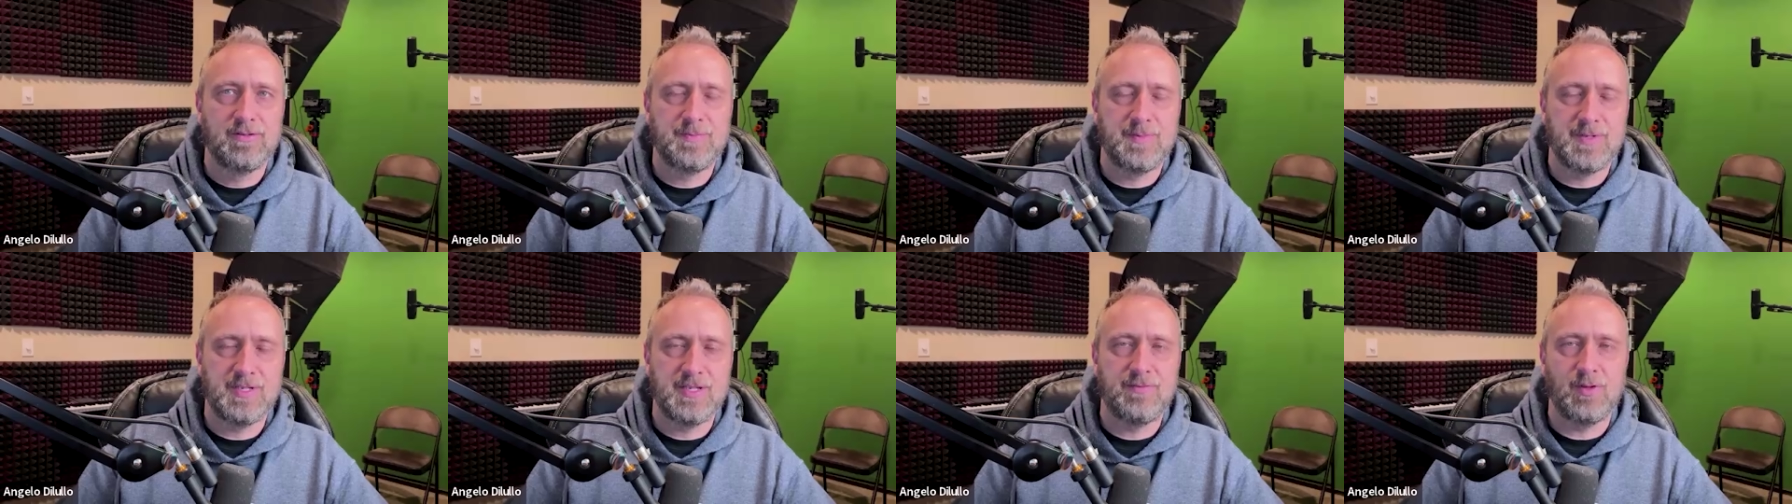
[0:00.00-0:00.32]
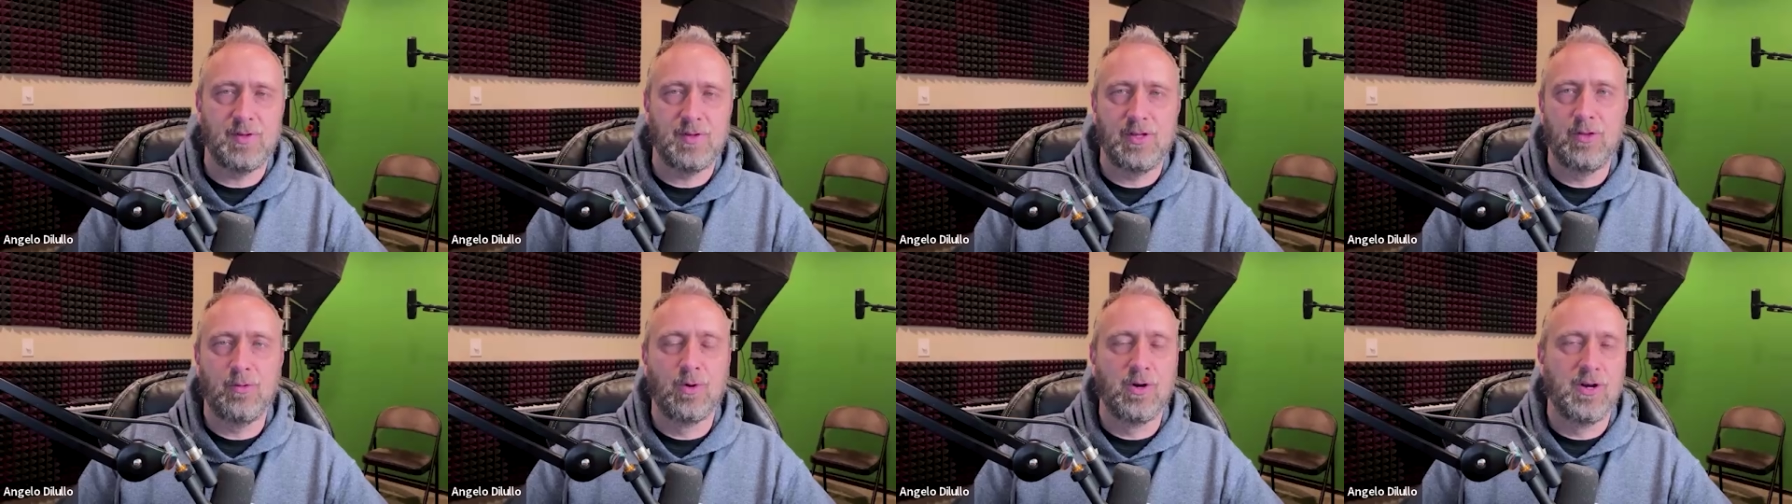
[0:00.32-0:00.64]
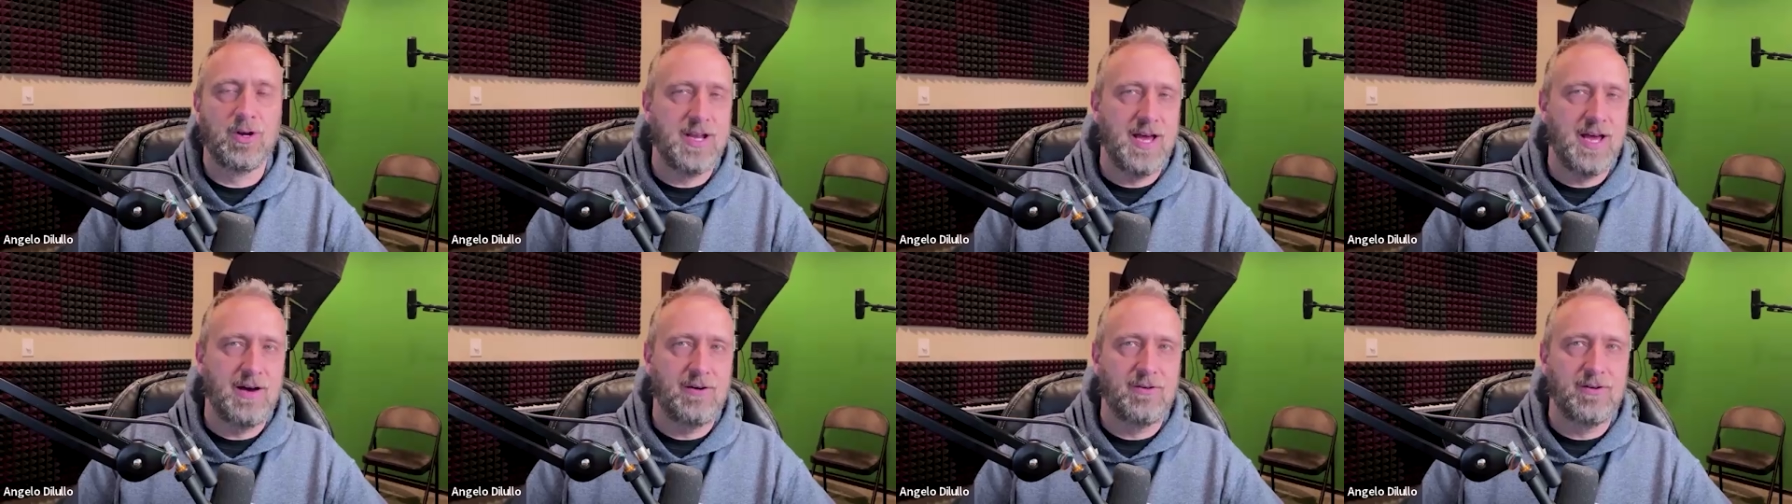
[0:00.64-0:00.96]
Specifically, the
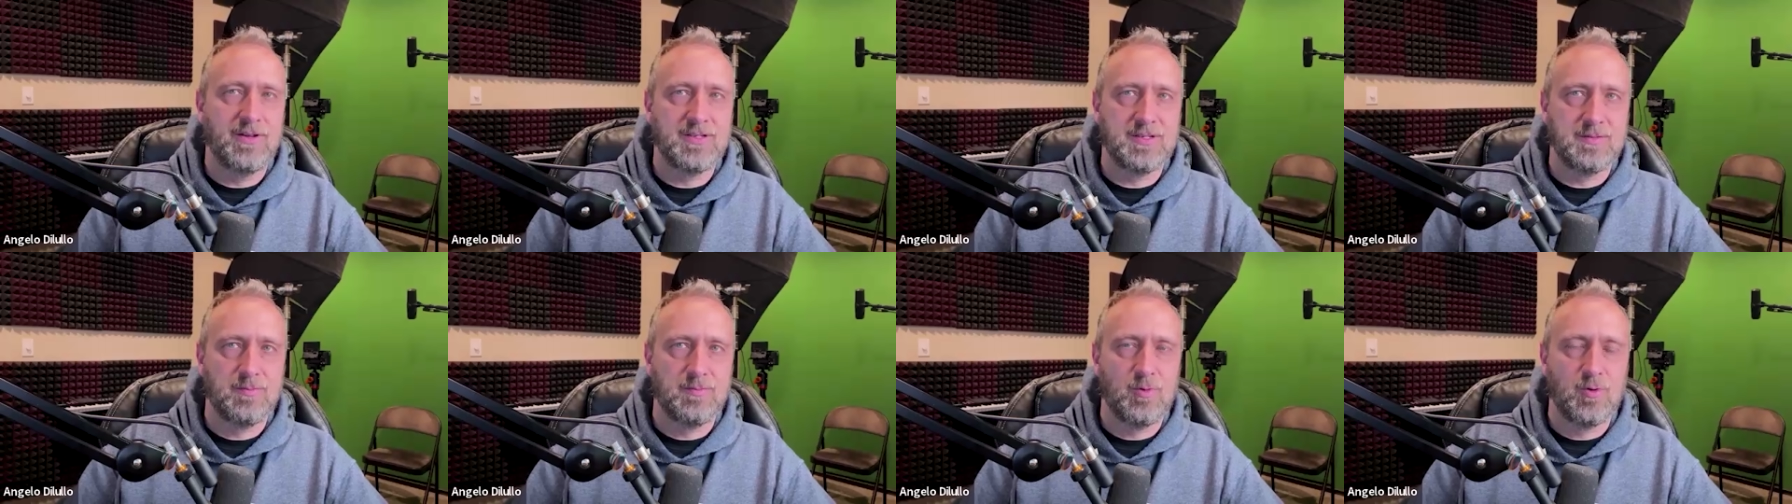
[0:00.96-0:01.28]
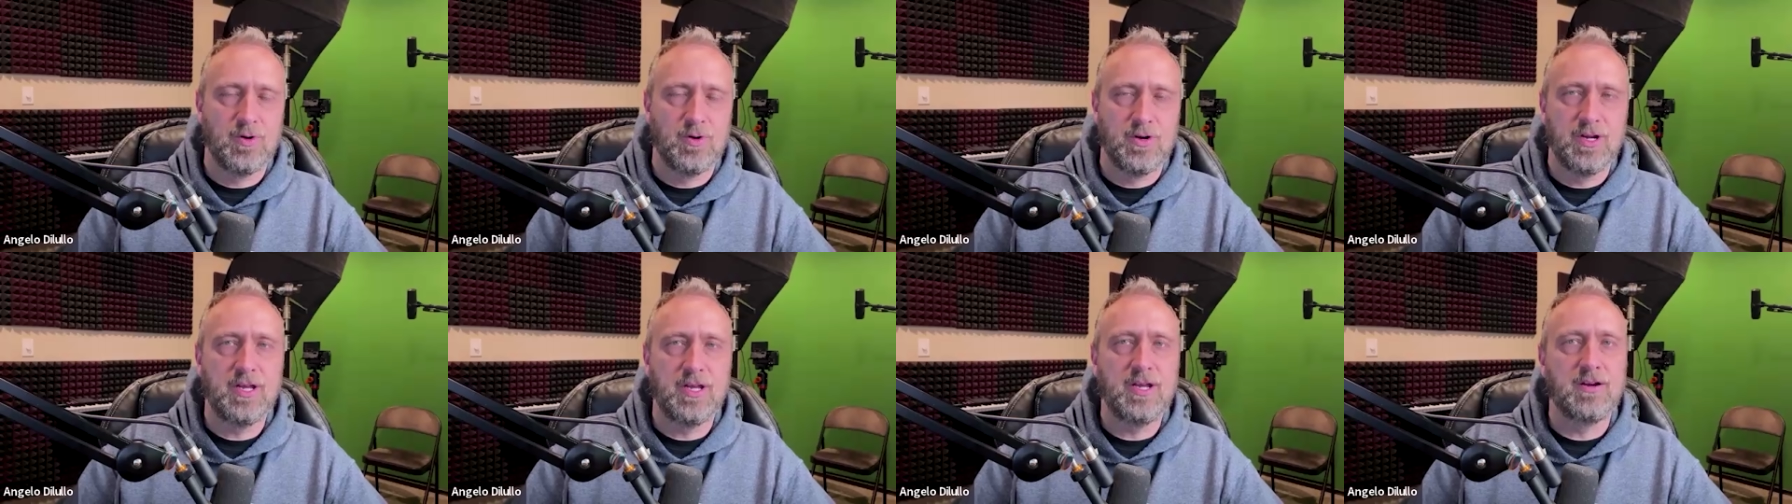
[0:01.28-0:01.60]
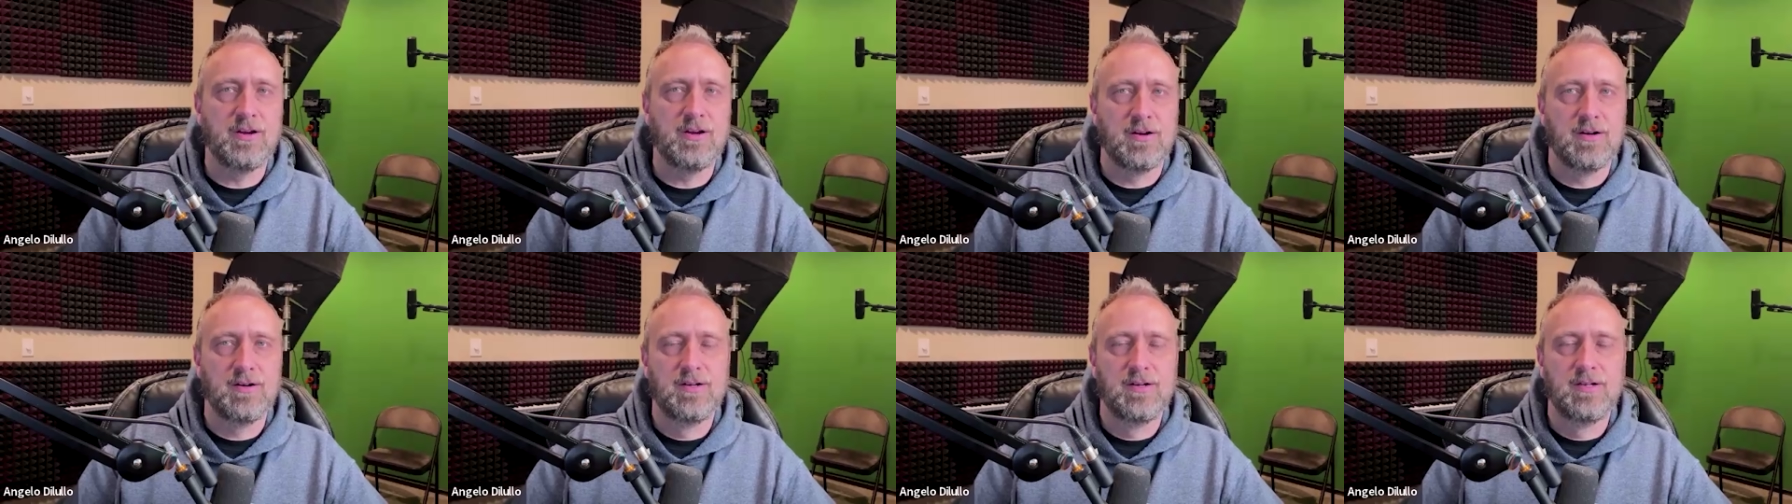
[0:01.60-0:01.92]
word doubt is important
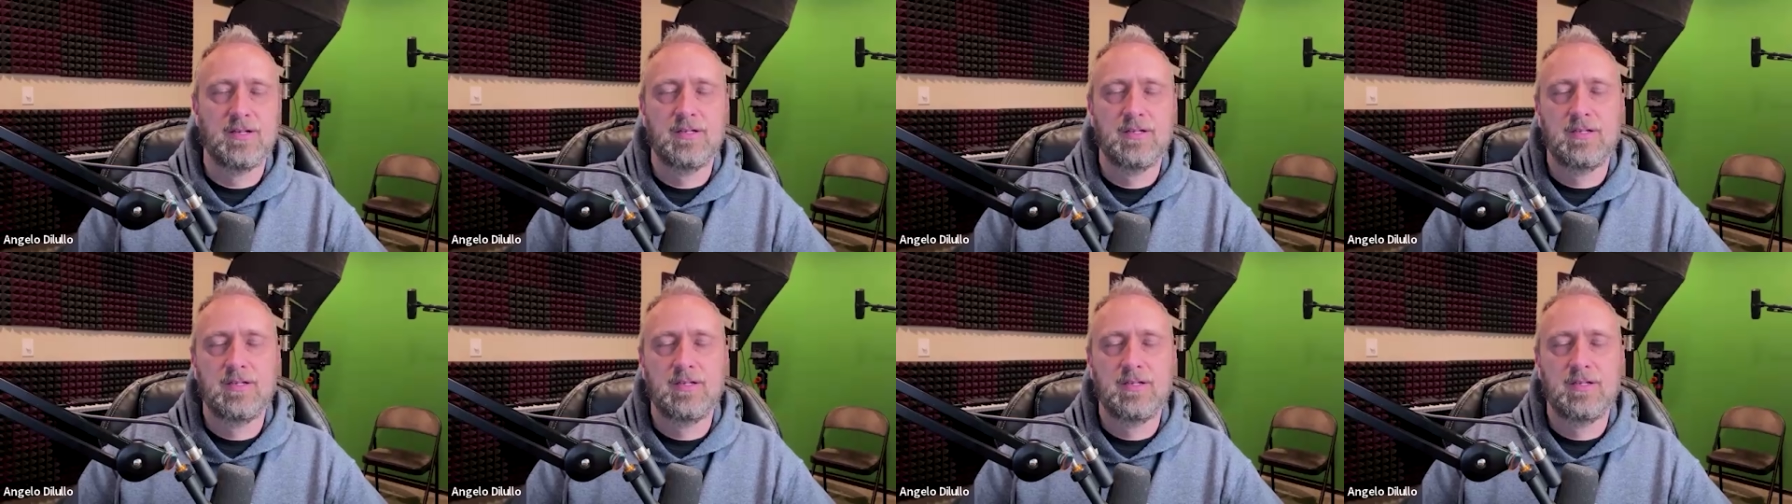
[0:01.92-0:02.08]
here.